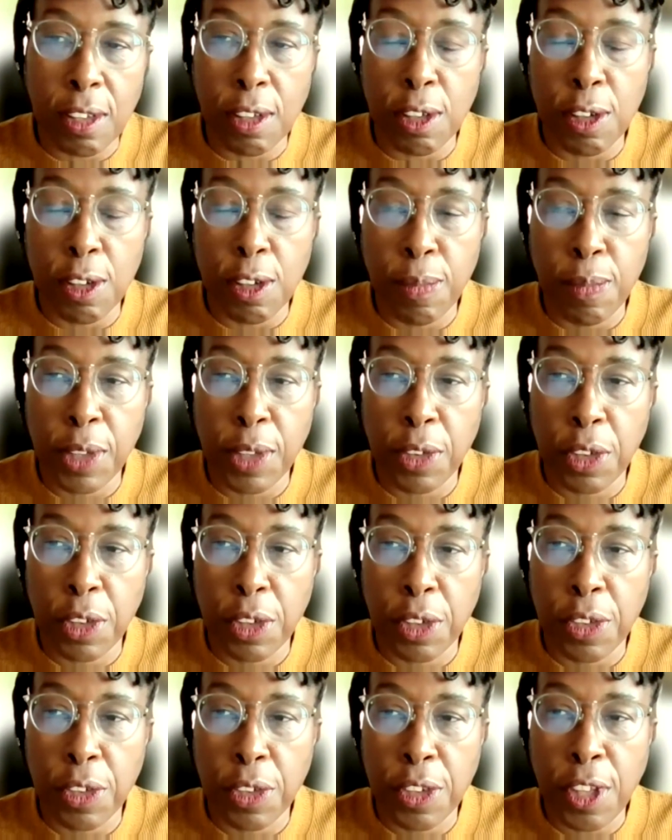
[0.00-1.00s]
practices
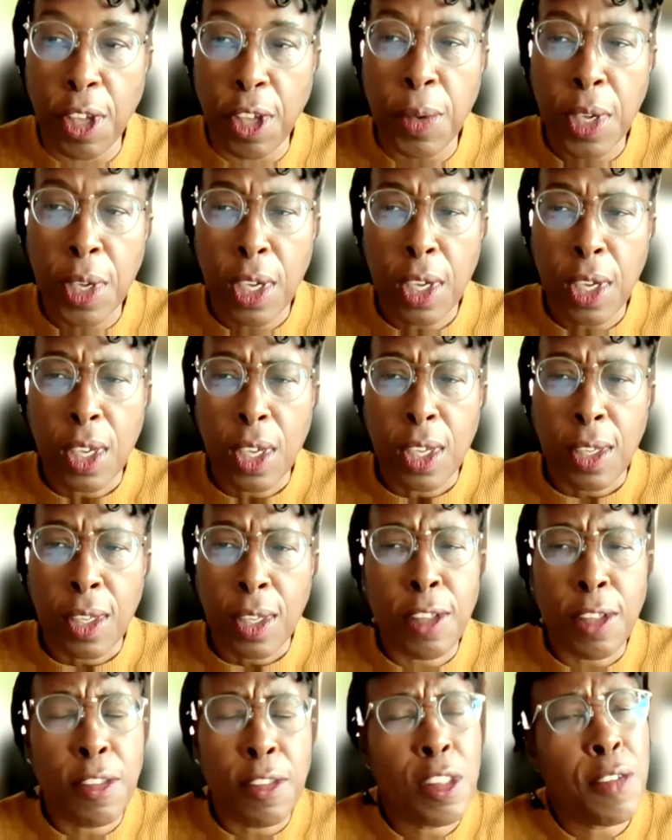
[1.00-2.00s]
that you've mentioned. So,
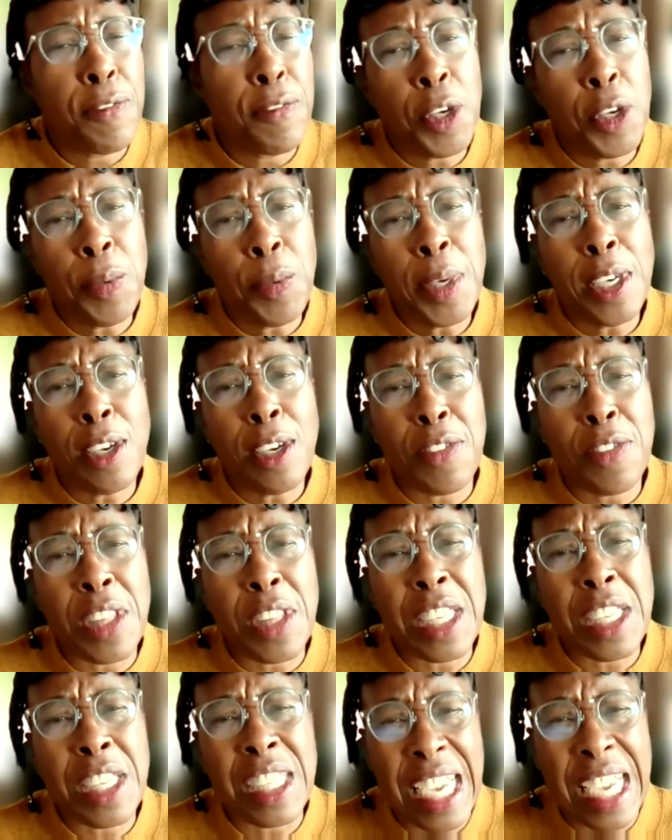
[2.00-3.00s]
the, the
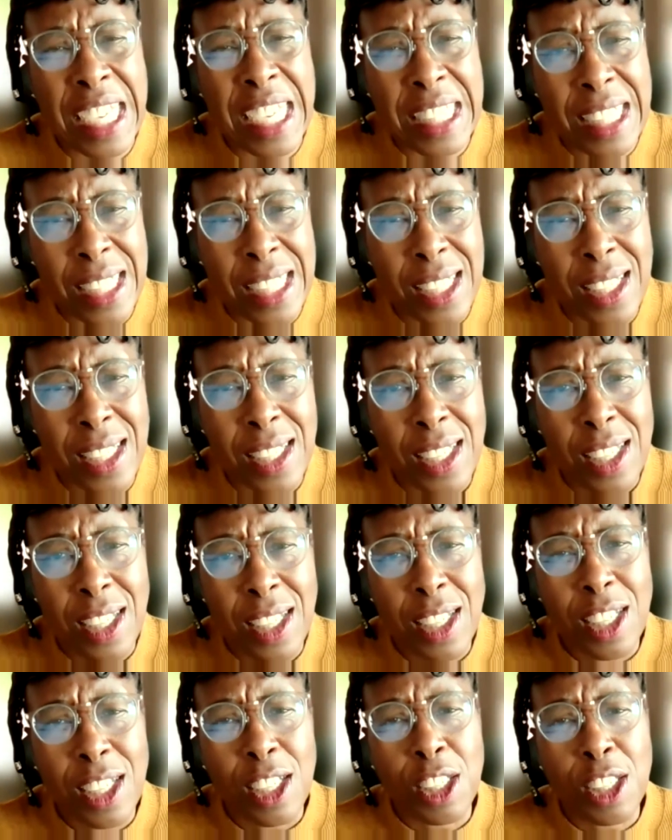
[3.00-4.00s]
viewing of the dead.
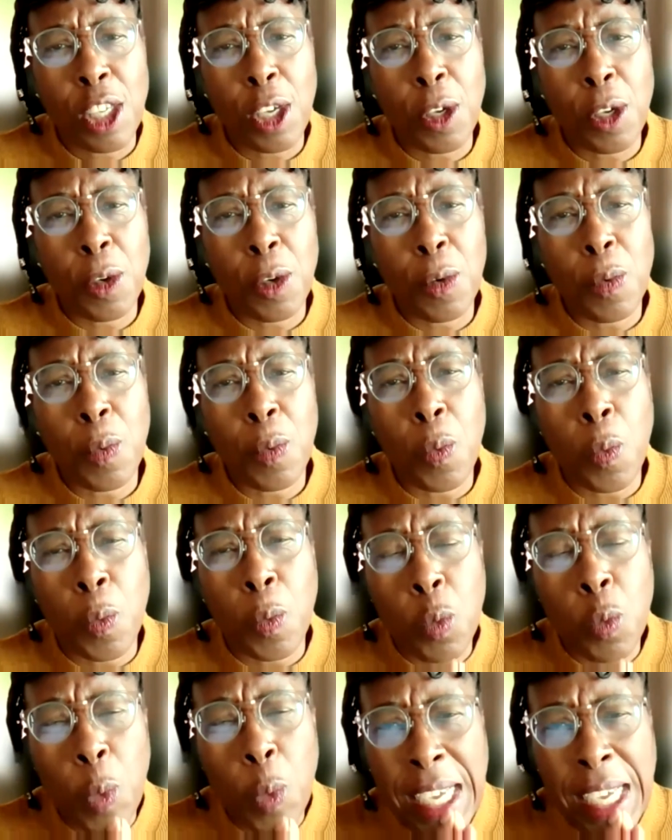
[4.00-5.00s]
So,
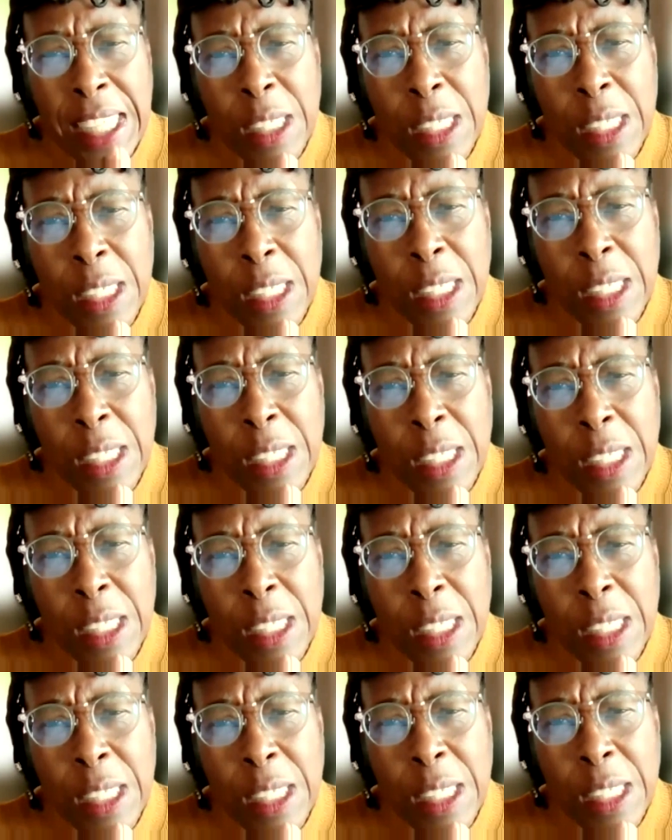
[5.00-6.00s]
where
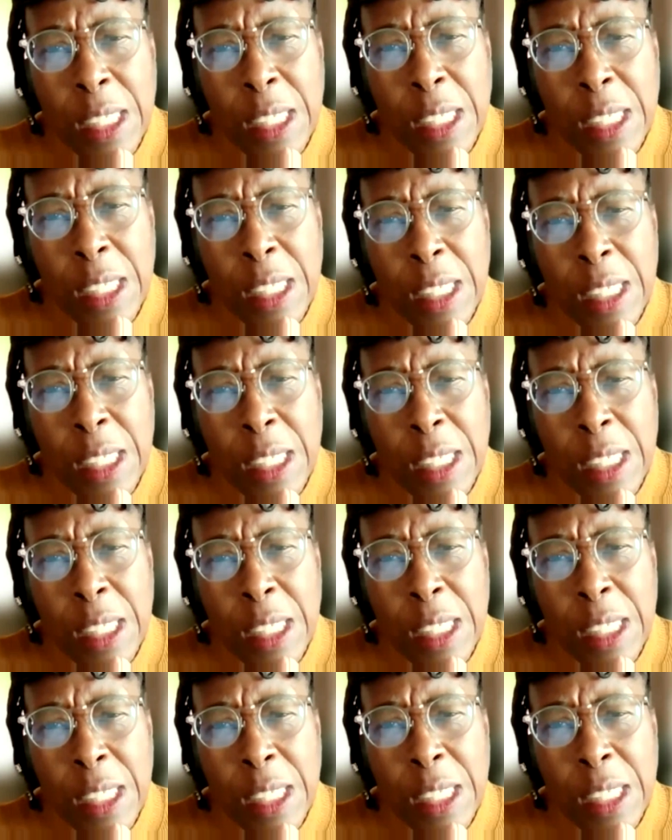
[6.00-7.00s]

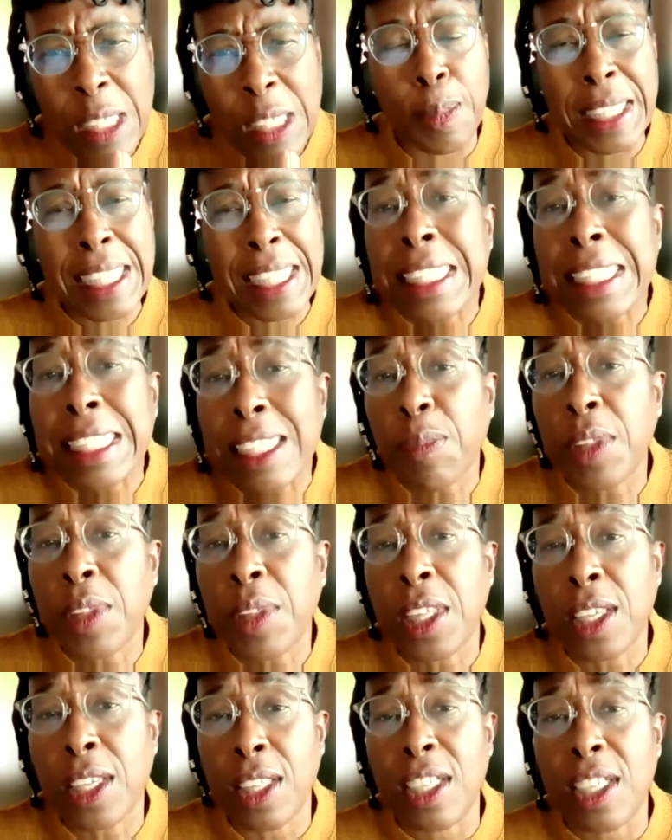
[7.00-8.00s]
specifically does
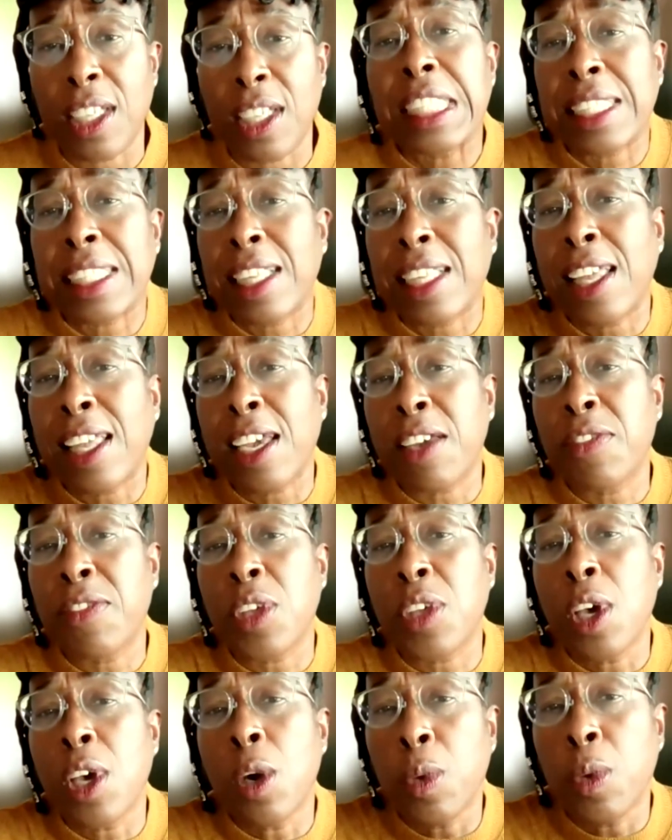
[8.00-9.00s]
that come from? Is
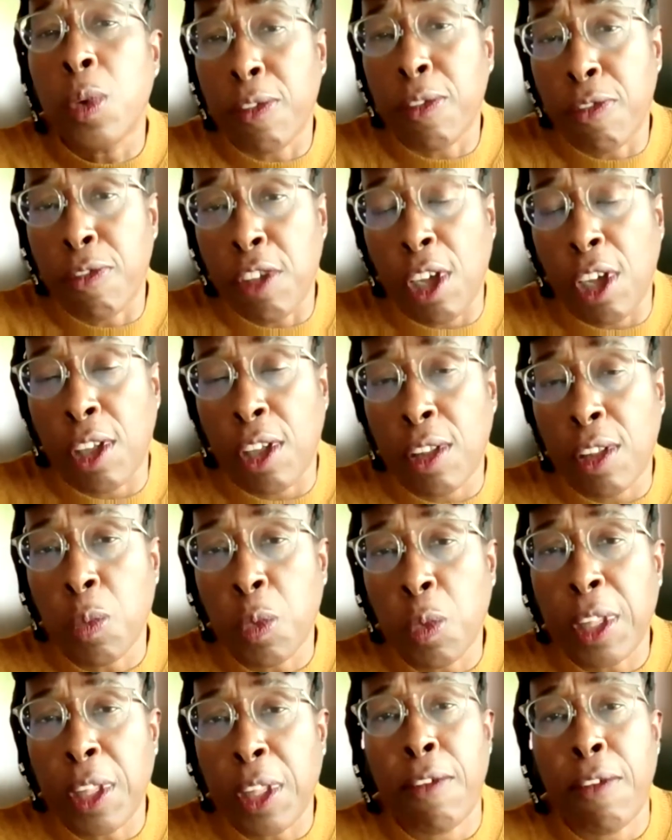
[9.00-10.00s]
that something that
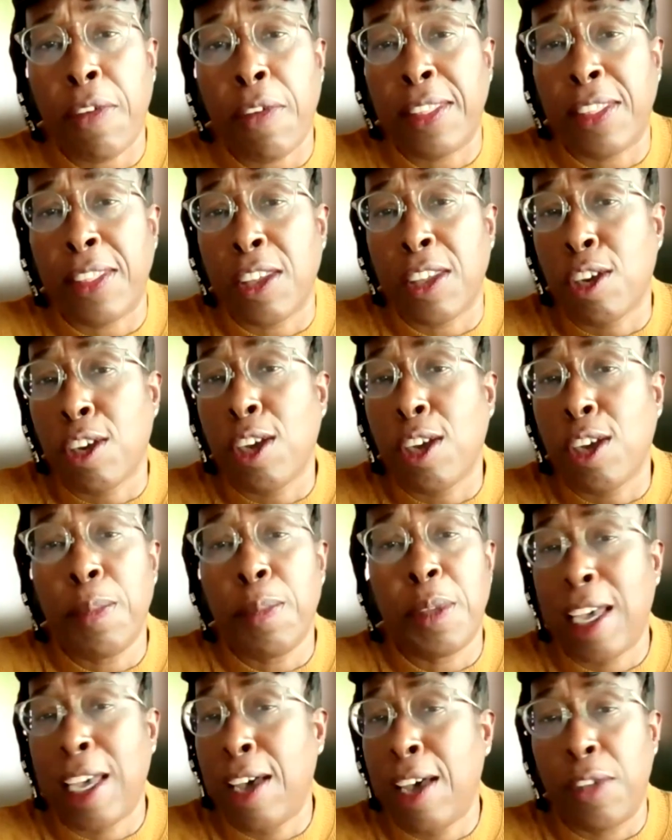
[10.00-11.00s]
slaves would have
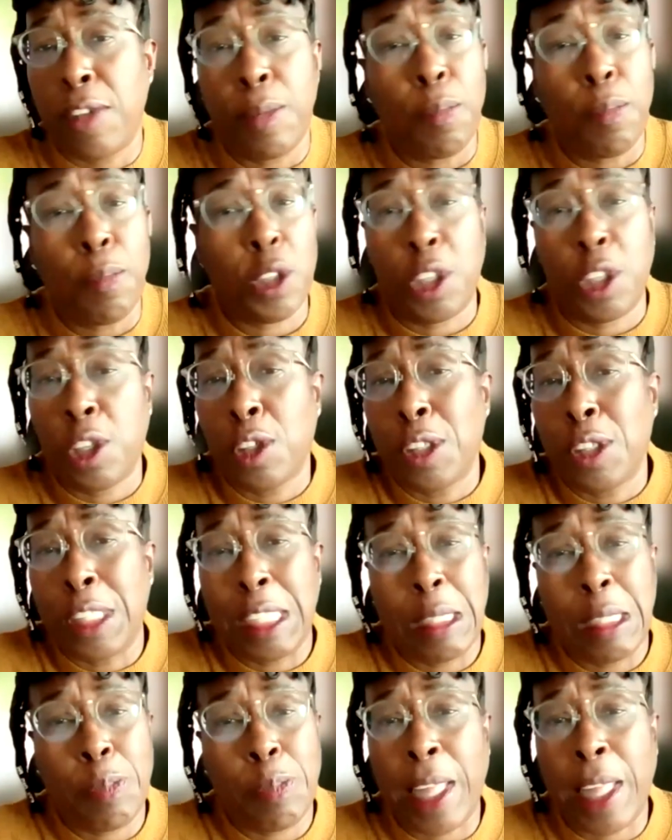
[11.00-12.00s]
done? Would they have had
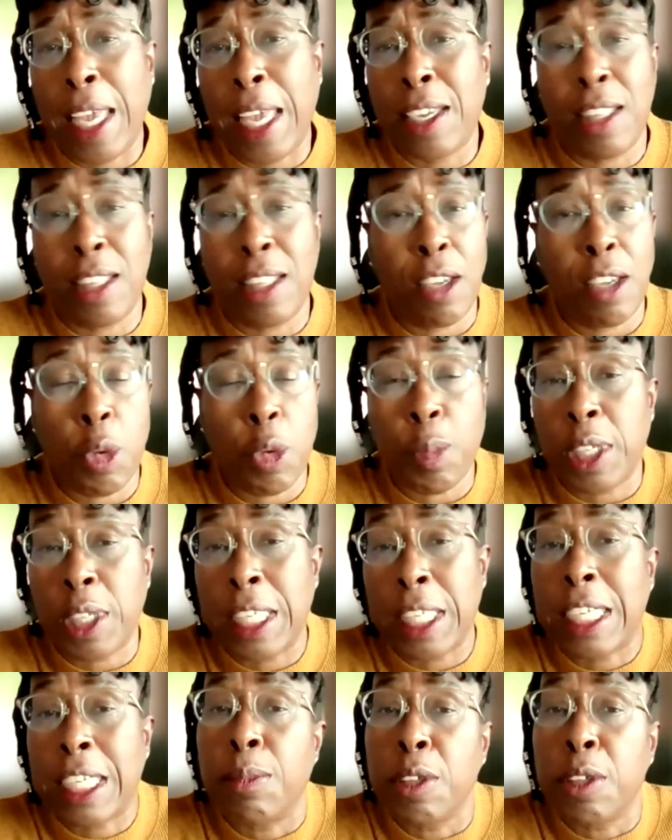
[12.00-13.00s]
the time to have a
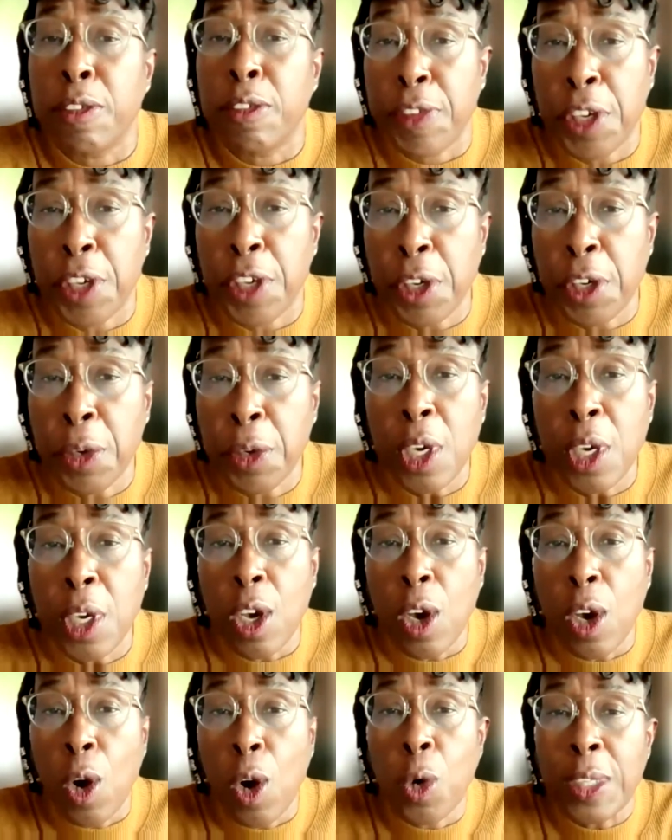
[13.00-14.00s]
body on display and
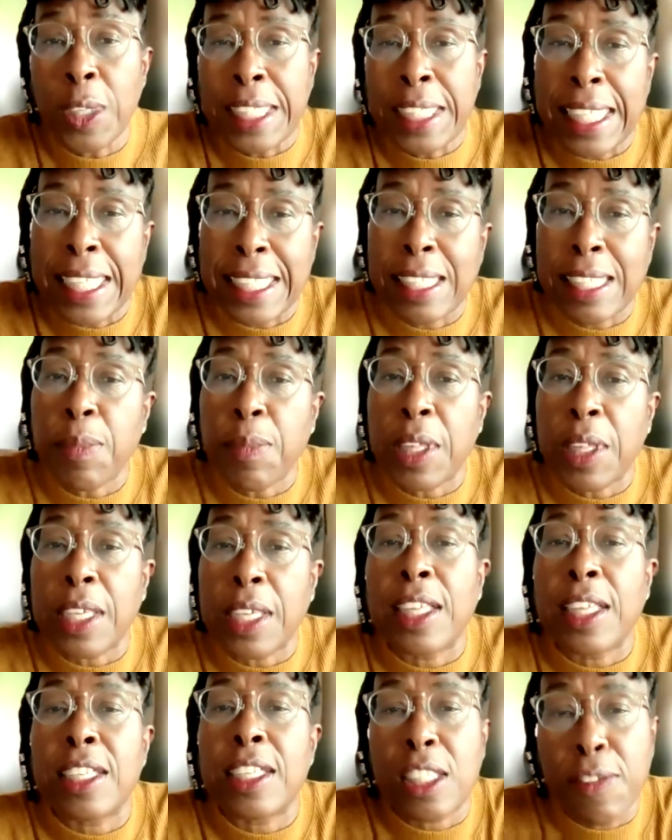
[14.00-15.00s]
everybody yeah, come yeah. and
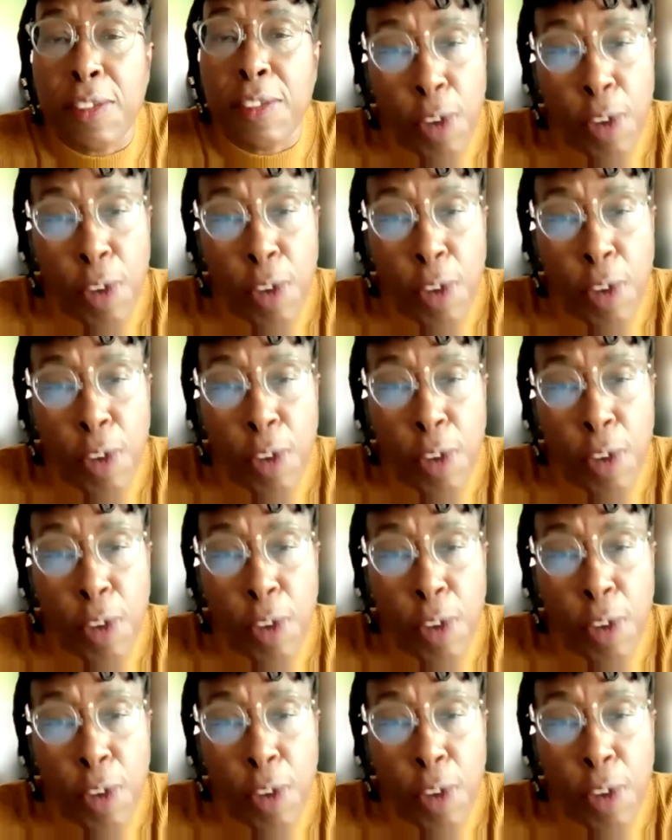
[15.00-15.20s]
view?